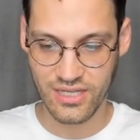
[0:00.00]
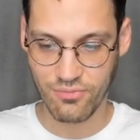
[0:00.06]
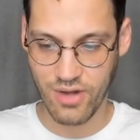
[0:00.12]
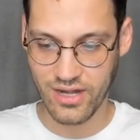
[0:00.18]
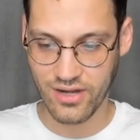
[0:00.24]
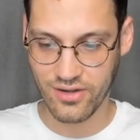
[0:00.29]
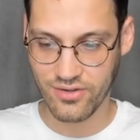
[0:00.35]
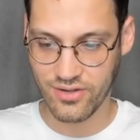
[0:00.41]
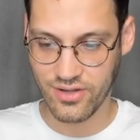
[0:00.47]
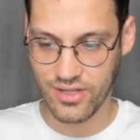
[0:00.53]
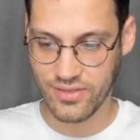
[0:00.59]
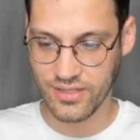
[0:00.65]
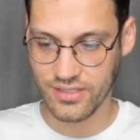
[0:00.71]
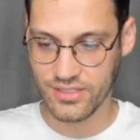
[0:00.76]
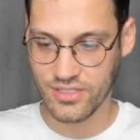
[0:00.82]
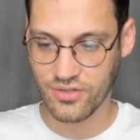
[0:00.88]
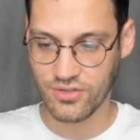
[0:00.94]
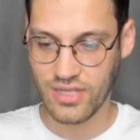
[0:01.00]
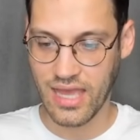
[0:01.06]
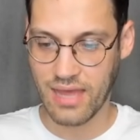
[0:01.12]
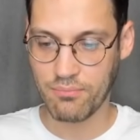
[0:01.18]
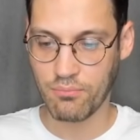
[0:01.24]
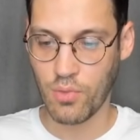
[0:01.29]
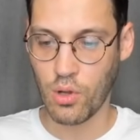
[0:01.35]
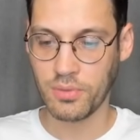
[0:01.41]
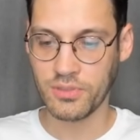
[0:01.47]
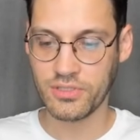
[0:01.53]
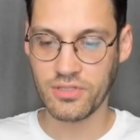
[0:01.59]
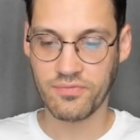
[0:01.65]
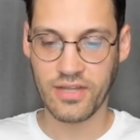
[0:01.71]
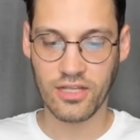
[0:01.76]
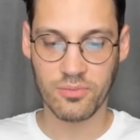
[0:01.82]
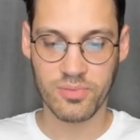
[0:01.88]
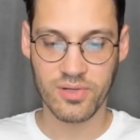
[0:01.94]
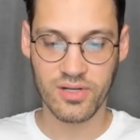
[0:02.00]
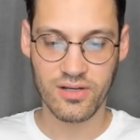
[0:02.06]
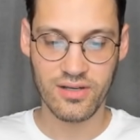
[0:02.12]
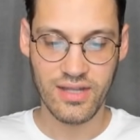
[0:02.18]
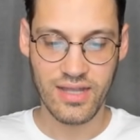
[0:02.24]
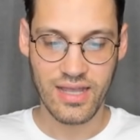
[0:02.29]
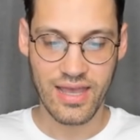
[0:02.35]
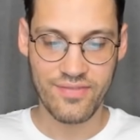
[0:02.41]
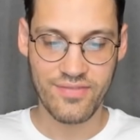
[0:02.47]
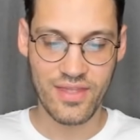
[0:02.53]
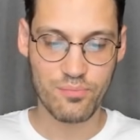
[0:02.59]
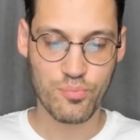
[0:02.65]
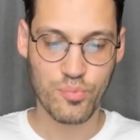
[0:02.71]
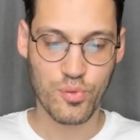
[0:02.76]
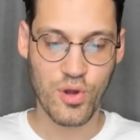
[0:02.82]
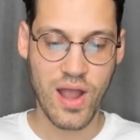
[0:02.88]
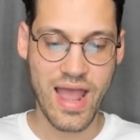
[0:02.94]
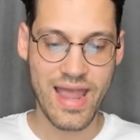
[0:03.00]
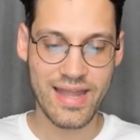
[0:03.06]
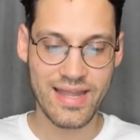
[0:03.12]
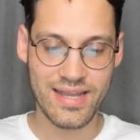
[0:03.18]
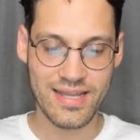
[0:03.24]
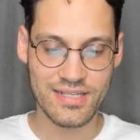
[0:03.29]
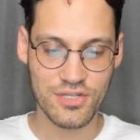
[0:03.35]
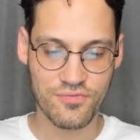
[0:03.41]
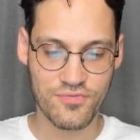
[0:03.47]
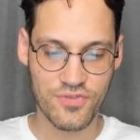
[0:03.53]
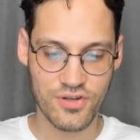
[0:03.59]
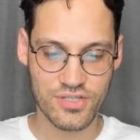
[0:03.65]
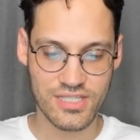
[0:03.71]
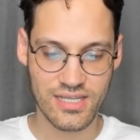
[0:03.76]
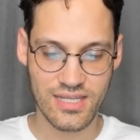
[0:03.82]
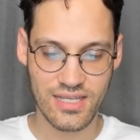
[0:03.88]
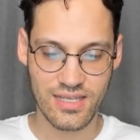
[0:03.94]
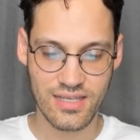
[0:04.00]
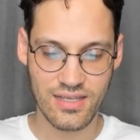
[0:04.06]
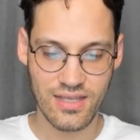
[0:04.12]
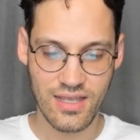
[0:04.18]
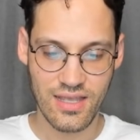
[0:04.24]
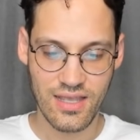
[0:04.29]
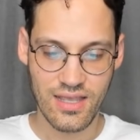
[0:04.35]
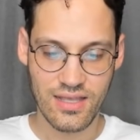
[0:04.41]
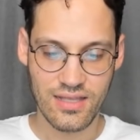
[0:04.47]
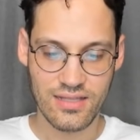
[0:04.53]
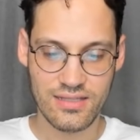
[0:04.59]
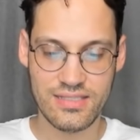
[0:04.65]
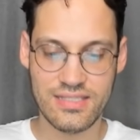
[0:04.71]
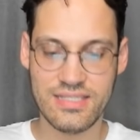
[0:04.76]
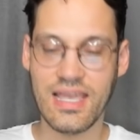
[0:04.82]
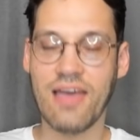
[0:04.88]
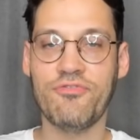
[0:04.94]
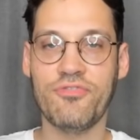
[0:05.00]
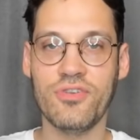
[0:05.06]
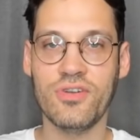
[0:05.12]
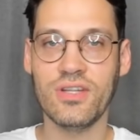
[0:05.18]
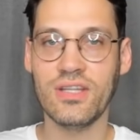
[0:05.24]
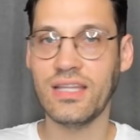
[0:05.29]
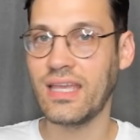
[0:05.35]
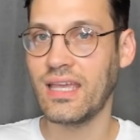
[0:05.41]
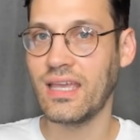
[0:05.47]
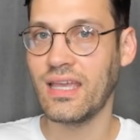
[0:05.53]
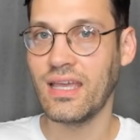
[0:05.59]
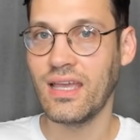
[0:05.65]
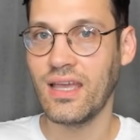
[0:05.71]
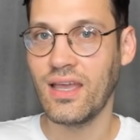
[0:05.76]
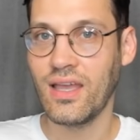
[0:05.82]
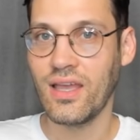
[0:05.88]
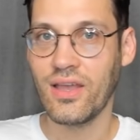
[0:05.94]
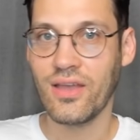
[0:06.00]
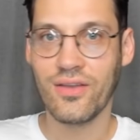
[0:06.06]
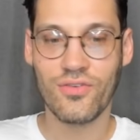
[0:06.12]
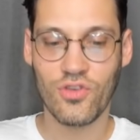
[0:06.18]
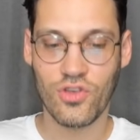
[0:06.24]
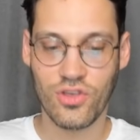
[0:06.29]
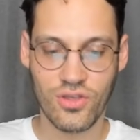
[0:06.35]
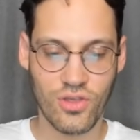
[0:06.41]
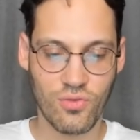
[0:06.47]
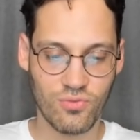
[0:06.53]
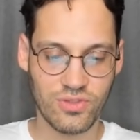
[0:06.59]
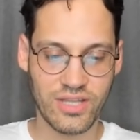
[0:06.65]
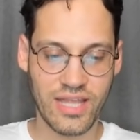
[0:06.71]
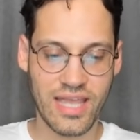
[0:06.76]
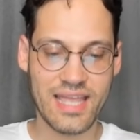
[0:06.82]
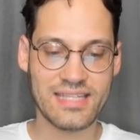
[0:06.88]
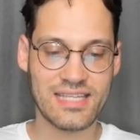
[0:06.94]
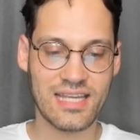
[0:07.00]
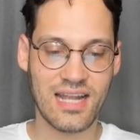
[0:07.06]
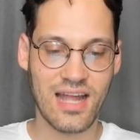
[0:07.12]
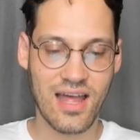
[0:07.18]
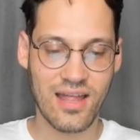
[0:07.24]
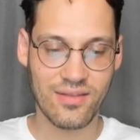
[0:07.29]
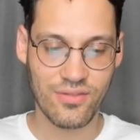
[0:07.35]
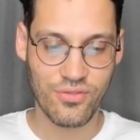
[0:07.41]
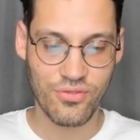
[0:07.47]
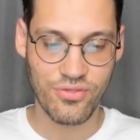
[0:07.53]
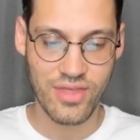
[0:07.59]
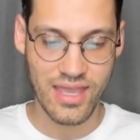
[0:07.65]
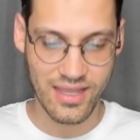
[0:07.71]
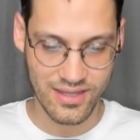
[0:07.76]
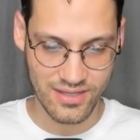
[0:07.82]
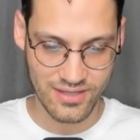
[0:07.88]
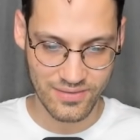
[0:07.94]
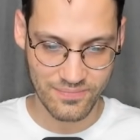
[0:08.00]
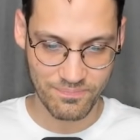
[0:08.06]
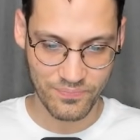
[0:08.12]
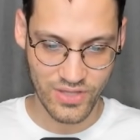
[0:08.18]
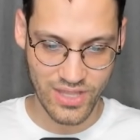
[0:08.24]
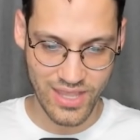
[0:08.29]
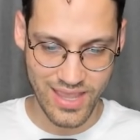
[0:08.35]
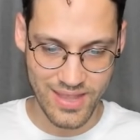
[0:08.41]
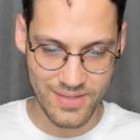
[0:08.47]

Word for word: underneath it. So you got mobile developer, and then pride and diversity, definitely lays it on thick. Okay,